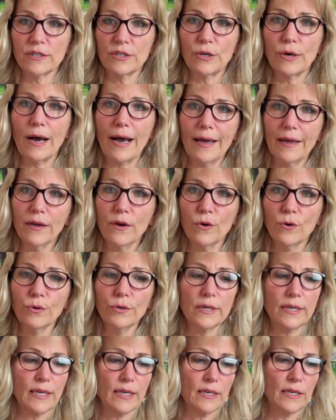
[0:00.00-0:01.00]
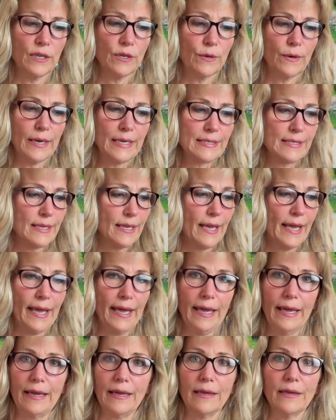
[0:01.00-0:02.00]
You know, I owned it. You know, I said,
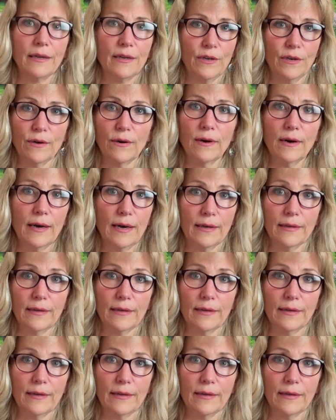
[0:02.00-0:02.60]
hey, you know,